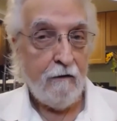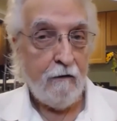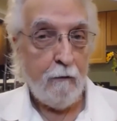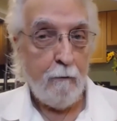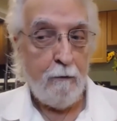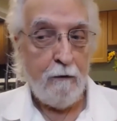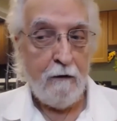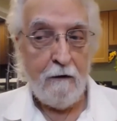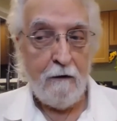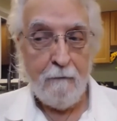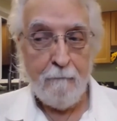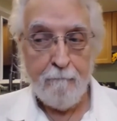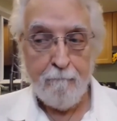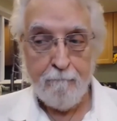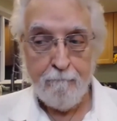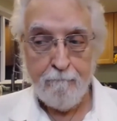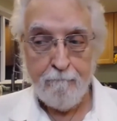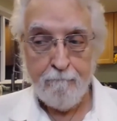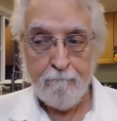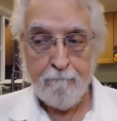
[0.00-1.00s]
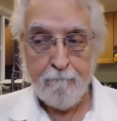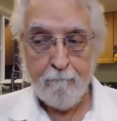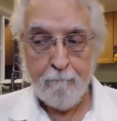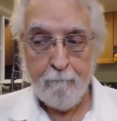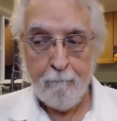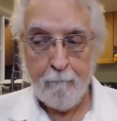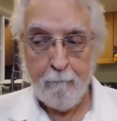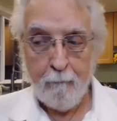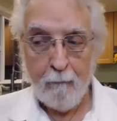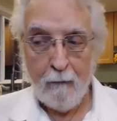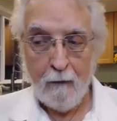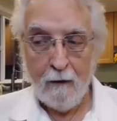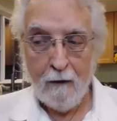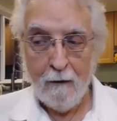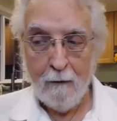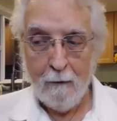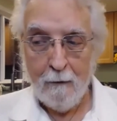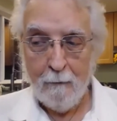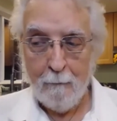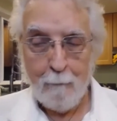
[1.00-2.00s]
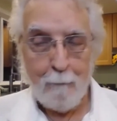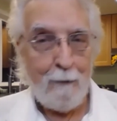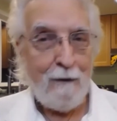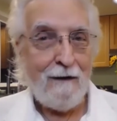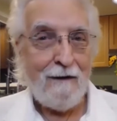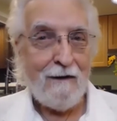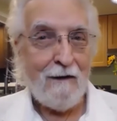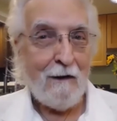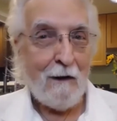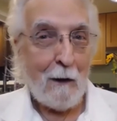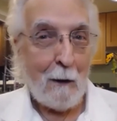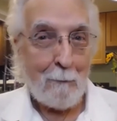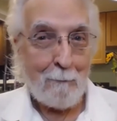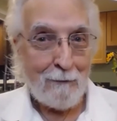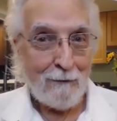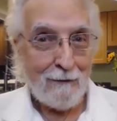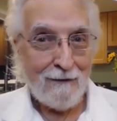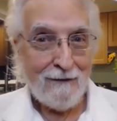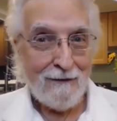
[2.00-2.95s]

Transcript: to be beaten up